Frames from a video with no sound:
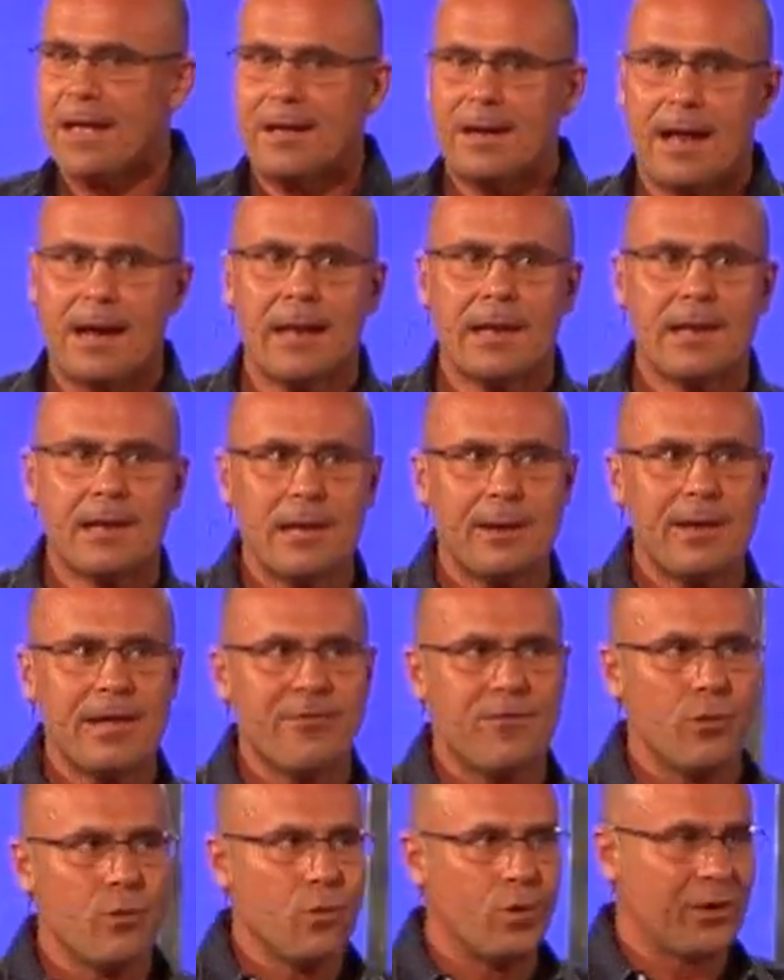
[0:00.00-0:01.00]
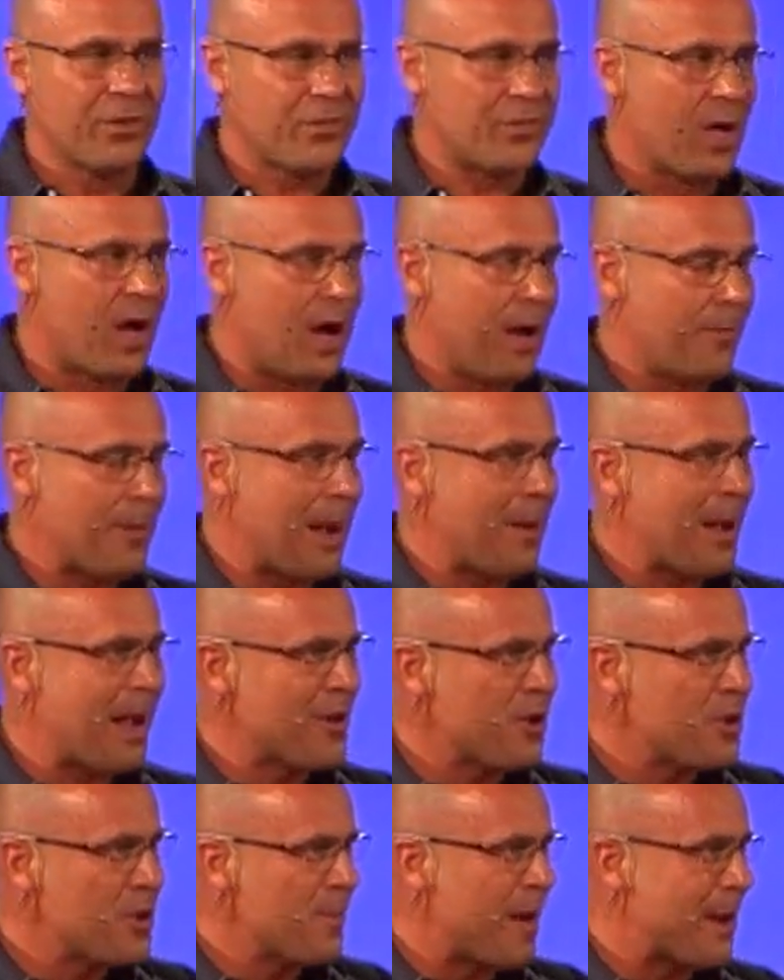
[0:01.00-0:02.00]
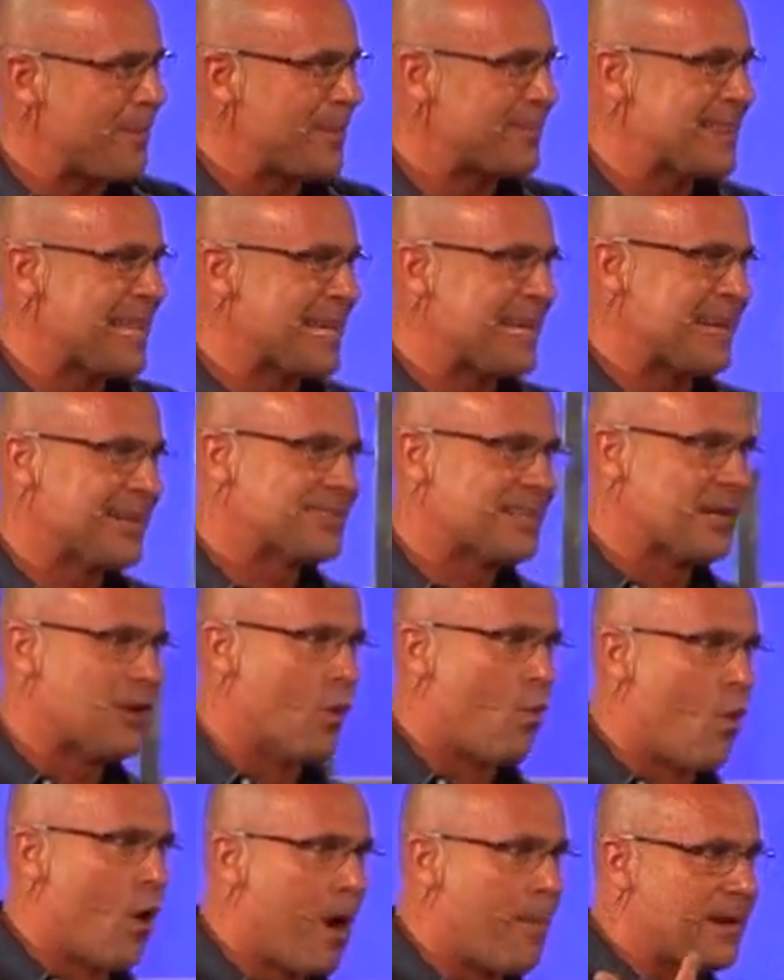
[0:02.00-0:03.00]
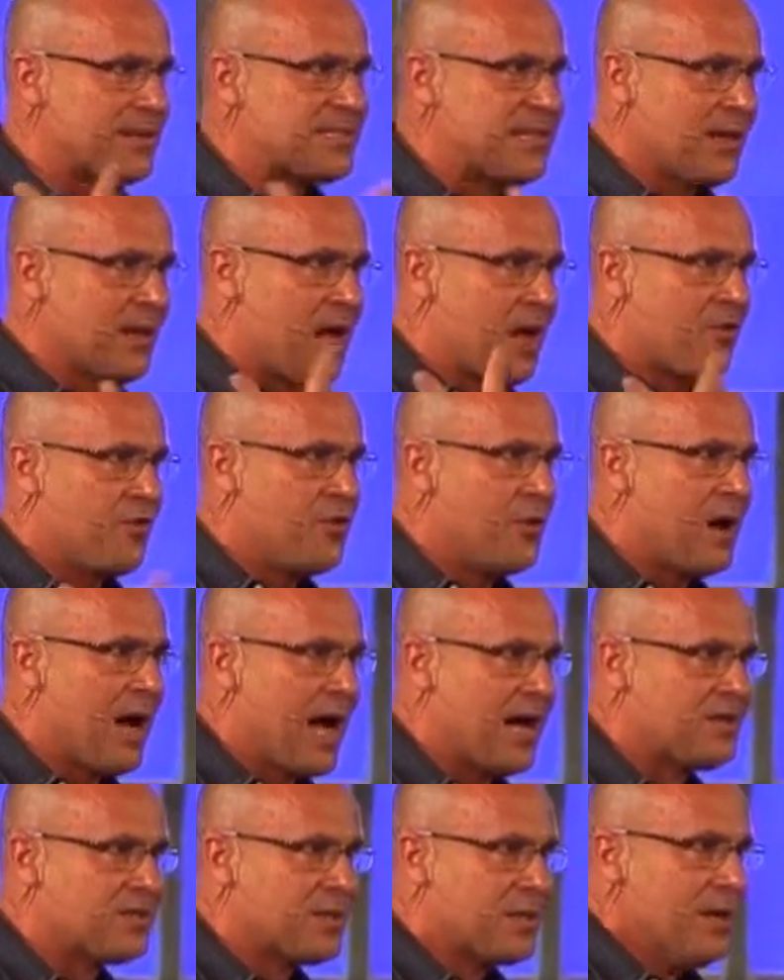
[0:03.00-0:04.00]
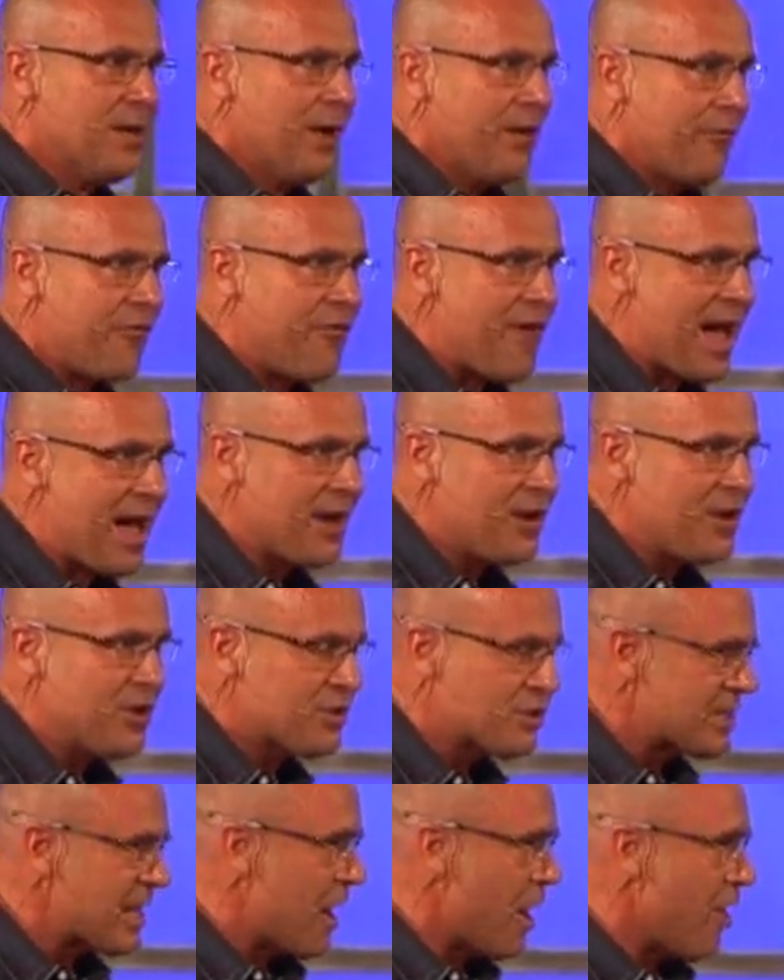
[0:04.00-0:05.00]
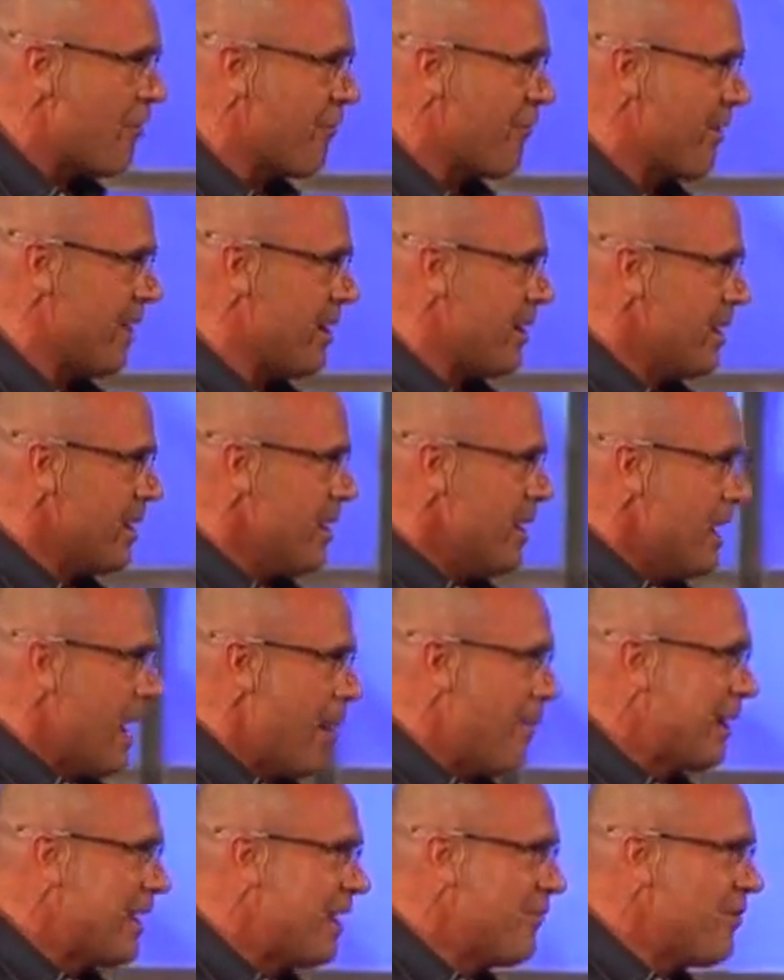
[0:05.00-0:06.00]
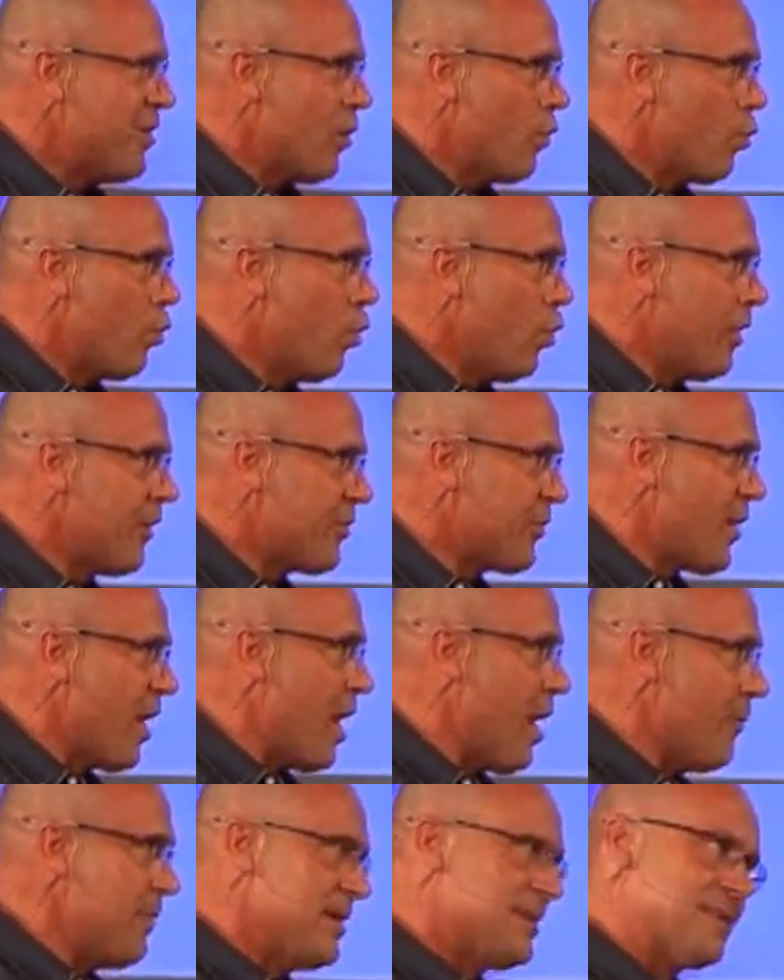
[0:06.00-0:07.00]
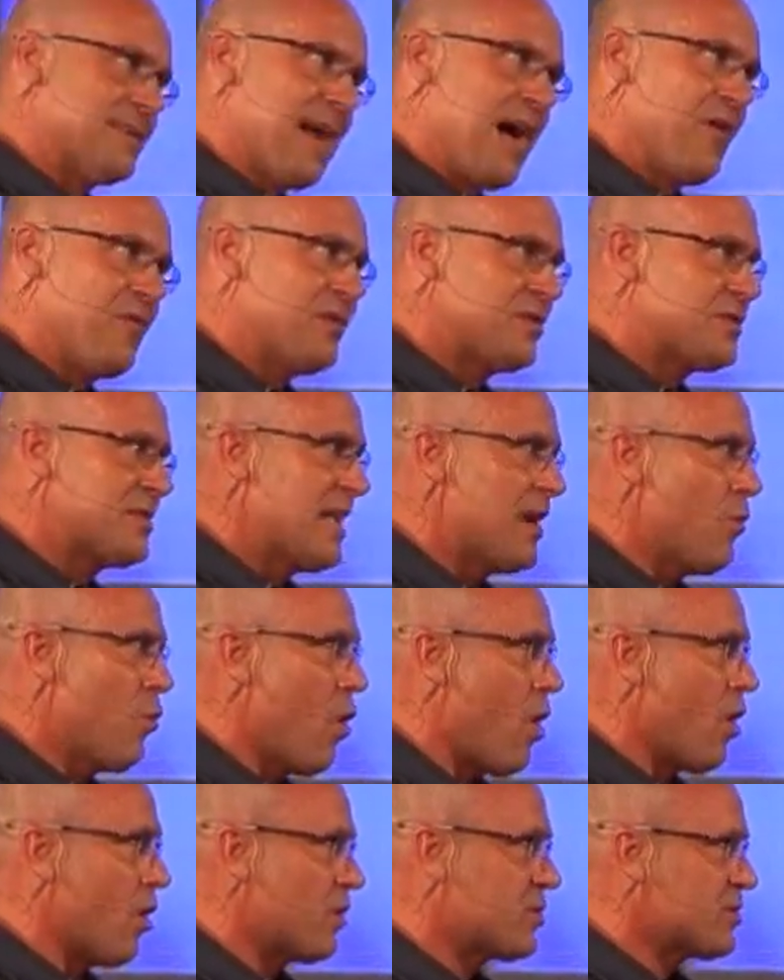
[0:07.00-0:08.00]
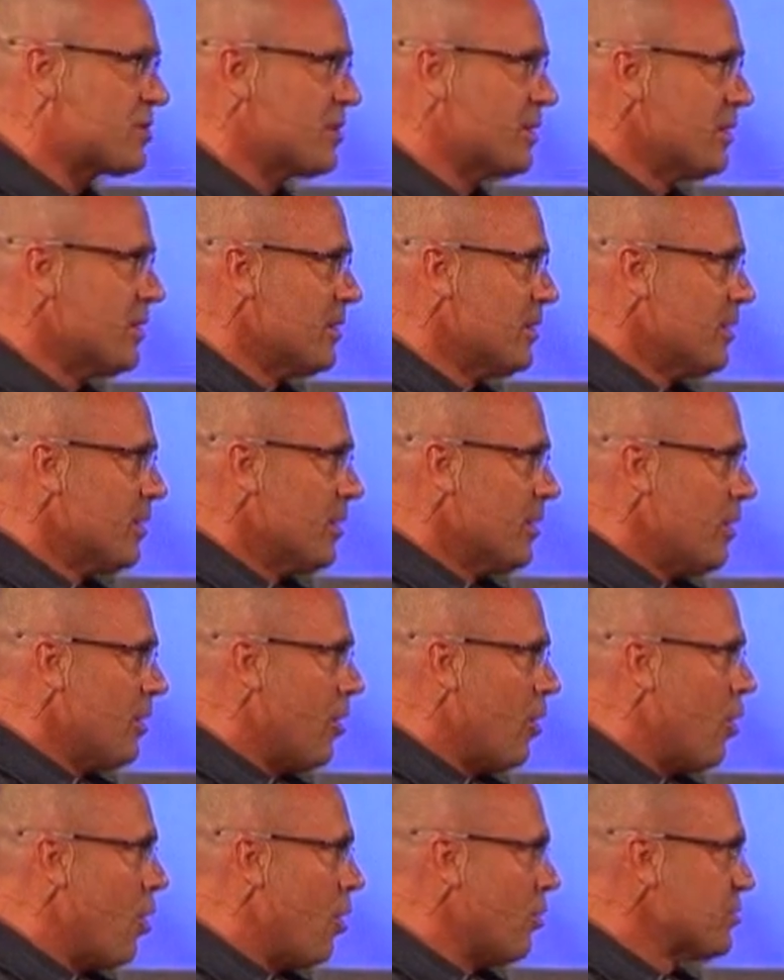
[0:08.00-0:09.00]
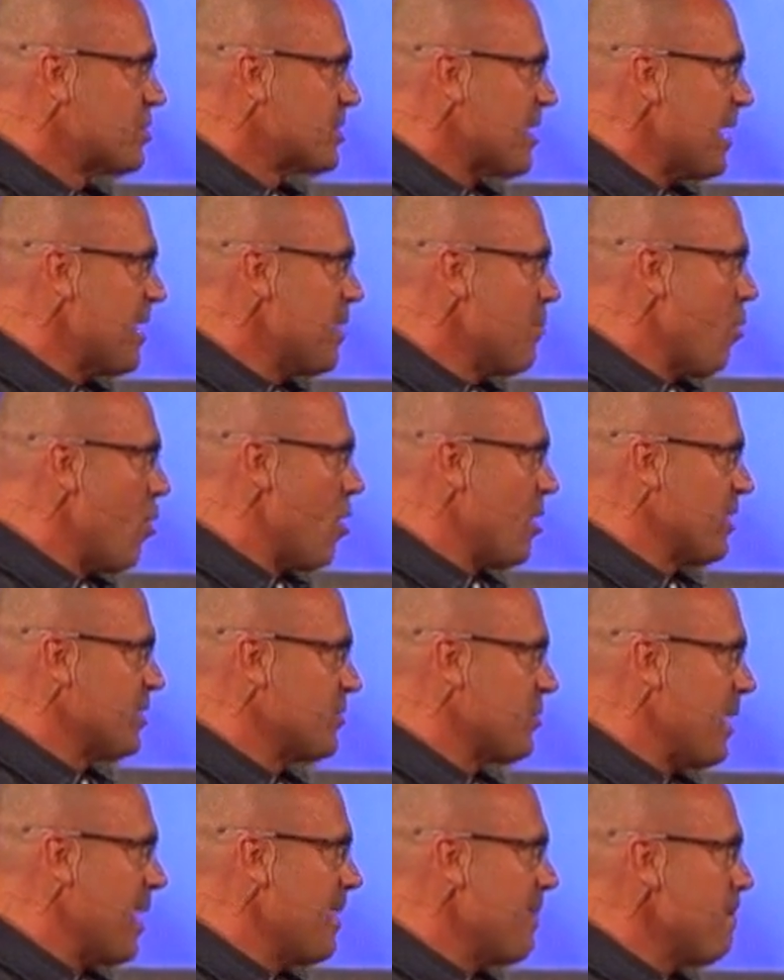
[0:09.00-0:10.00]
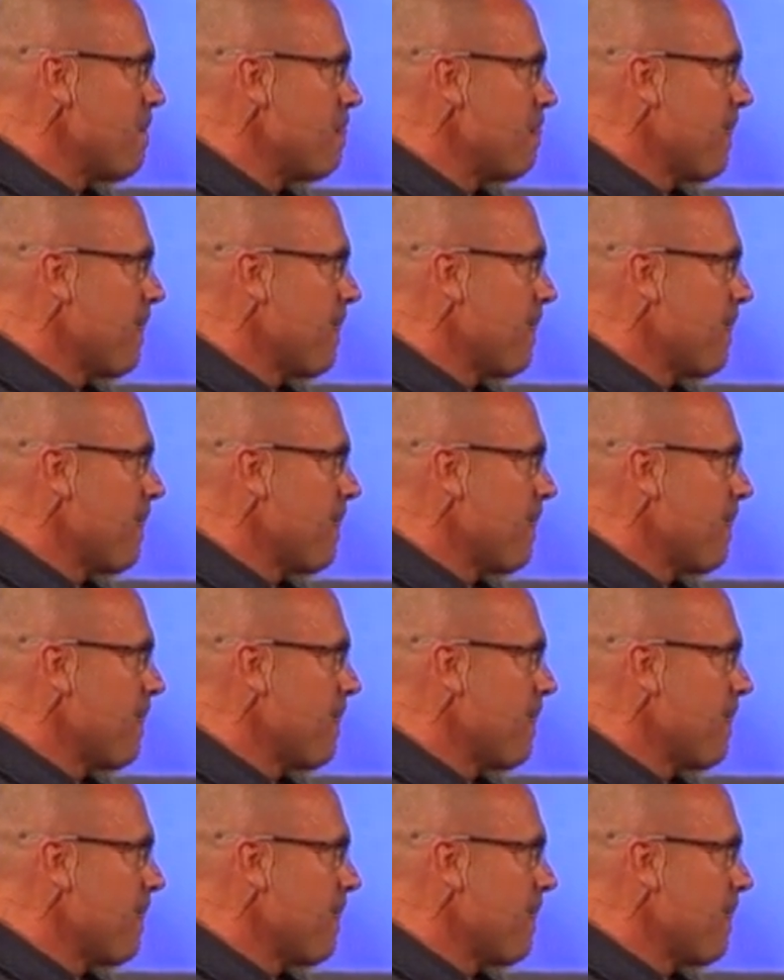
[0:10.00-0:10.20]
Now, let me give you a rule of thumb. I know you might be thinking it's a little warm. I see a lot of you guys fanning yourself, and I'm going to give you a rule of thumb. This is how this thing works on Sunday mornings, right?